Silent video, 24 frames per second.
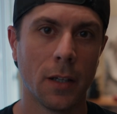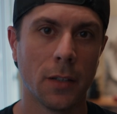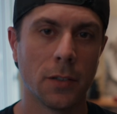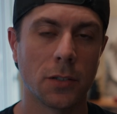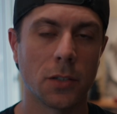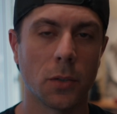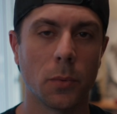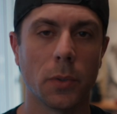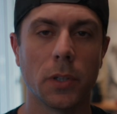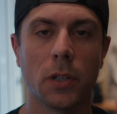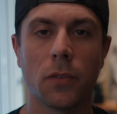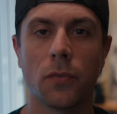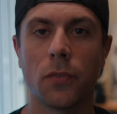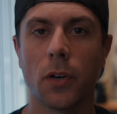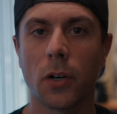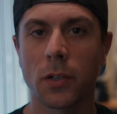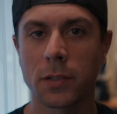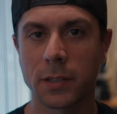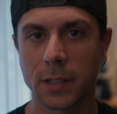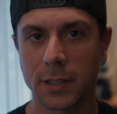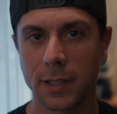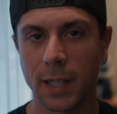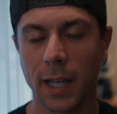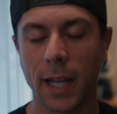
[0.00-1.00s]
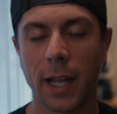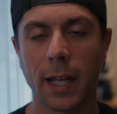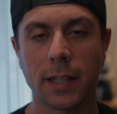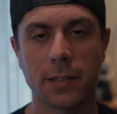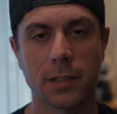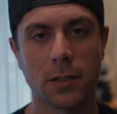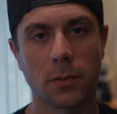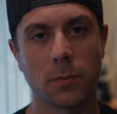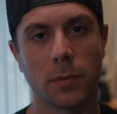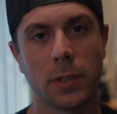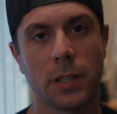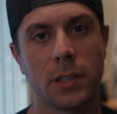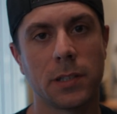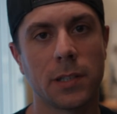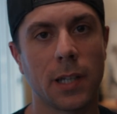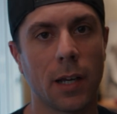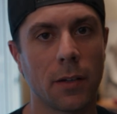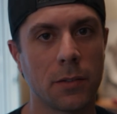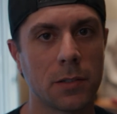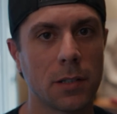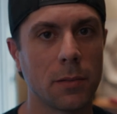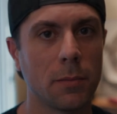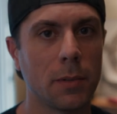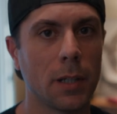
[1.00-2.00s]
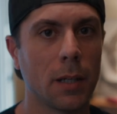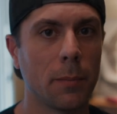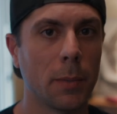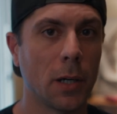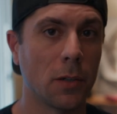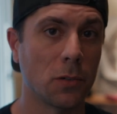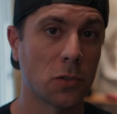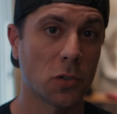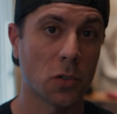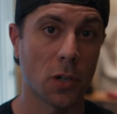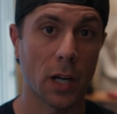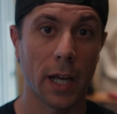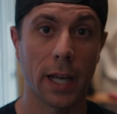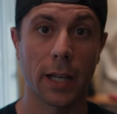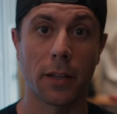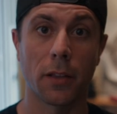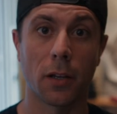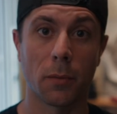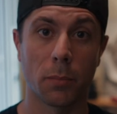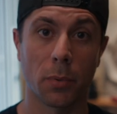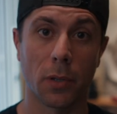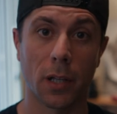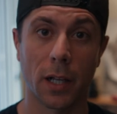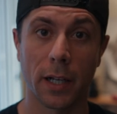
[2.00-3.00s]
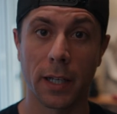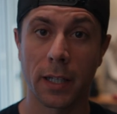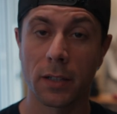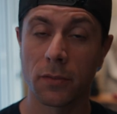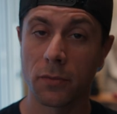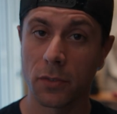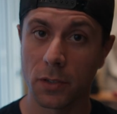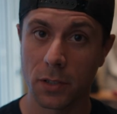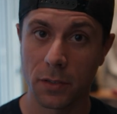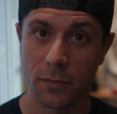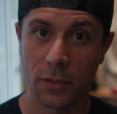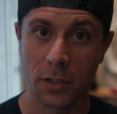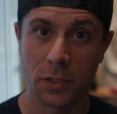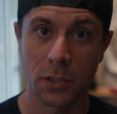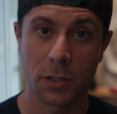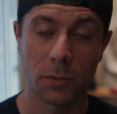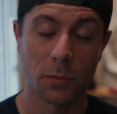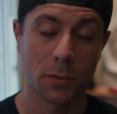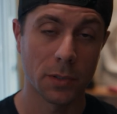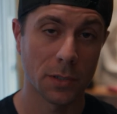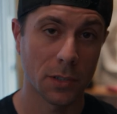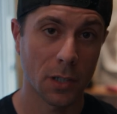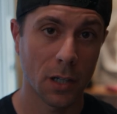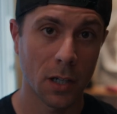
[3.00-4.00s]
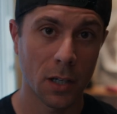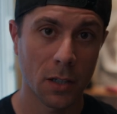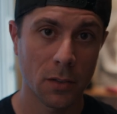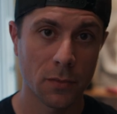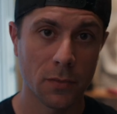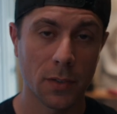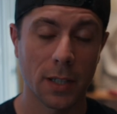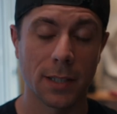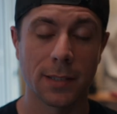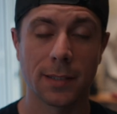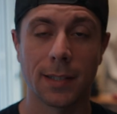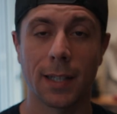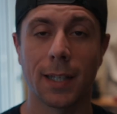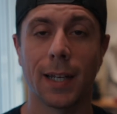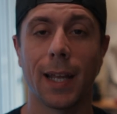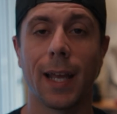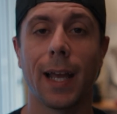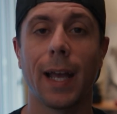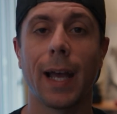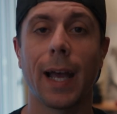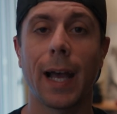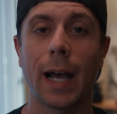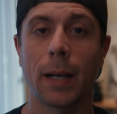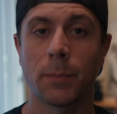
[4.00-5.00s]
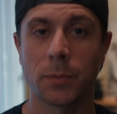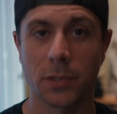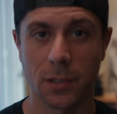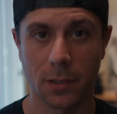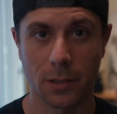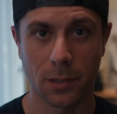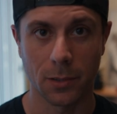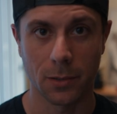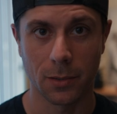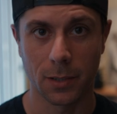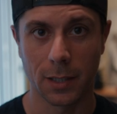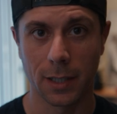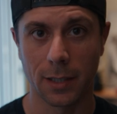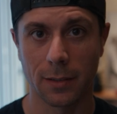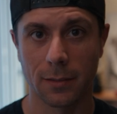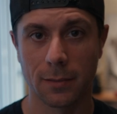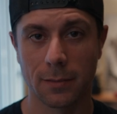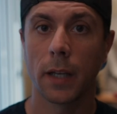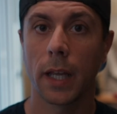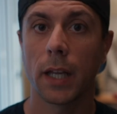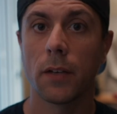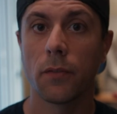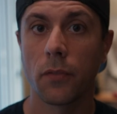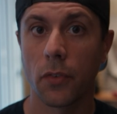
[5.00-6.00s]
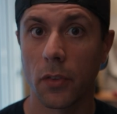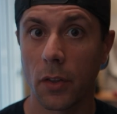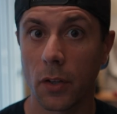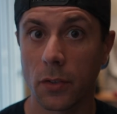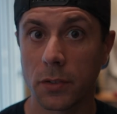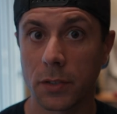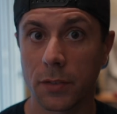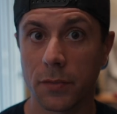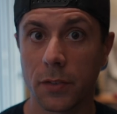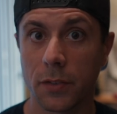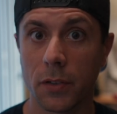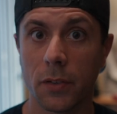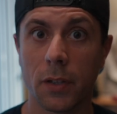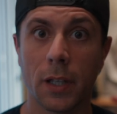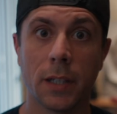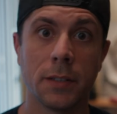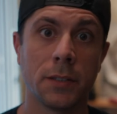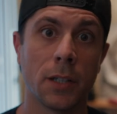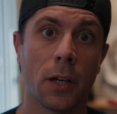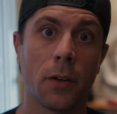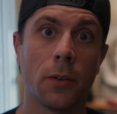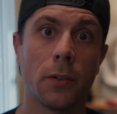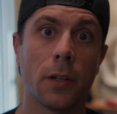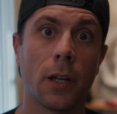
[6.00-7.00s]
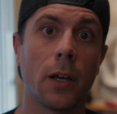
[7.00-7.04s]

So when the folks at Dehancer reached out to me about trying their plugin for DaVinci Resolve, I said absolutely. And for those of you that don't